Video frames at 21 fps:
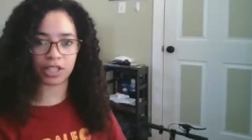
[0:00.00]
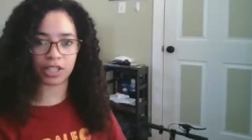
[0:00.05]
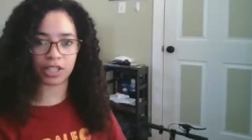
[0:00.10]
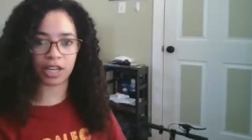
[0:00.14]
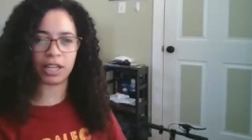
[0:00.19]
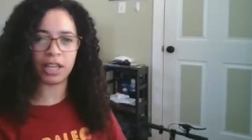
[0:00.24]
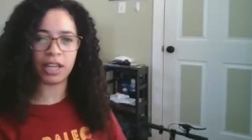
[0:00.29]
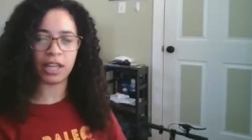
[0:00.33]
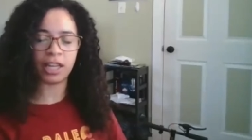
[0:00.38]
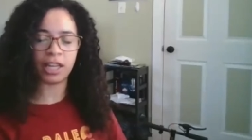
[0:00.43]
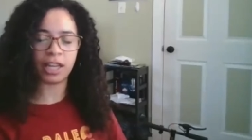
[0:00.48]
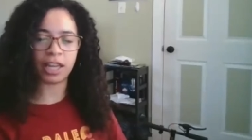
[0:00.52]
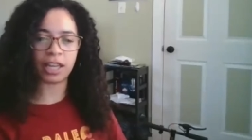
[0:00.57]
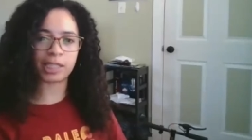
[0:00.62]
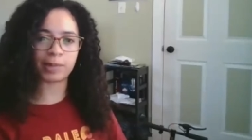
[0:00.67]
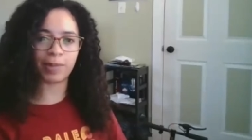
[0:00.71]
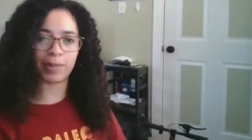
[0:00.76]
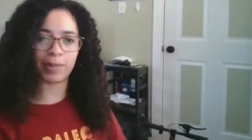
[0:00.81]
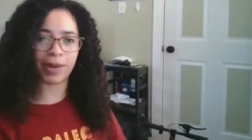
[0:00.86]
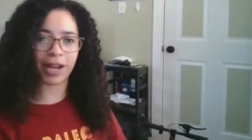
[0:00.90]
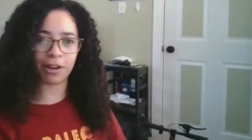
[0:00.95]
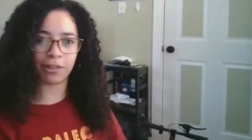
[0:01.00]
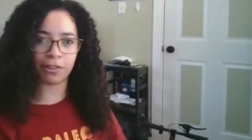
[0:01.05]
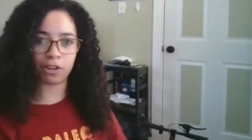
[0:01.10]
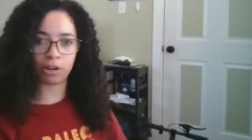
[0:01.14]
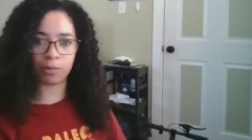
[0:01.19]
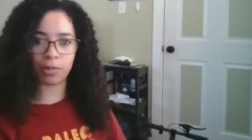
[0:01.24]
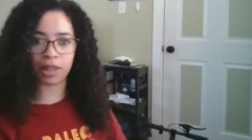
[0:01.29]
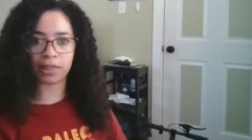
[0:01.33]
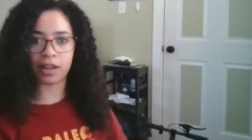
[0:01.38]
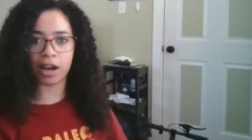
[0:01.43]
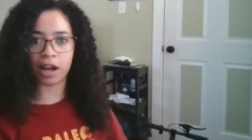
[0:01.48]
and inspired
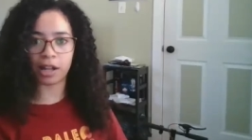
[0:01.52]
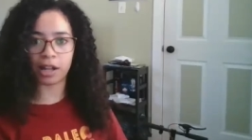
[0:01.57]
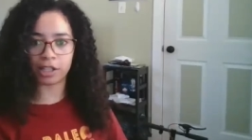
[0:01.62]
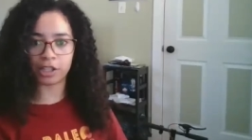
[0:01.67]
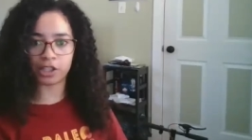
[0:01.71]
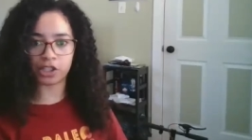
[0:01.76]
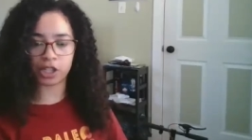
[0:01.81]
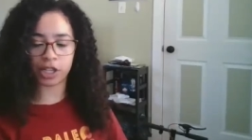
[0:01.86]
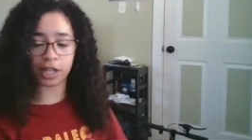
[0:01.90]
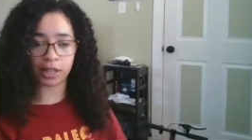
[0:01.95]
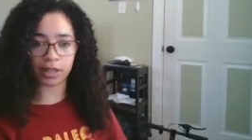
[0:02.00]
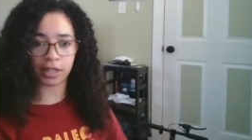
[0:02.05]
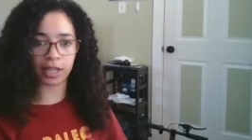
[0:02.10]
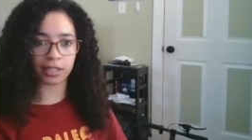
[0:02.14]
their mythology.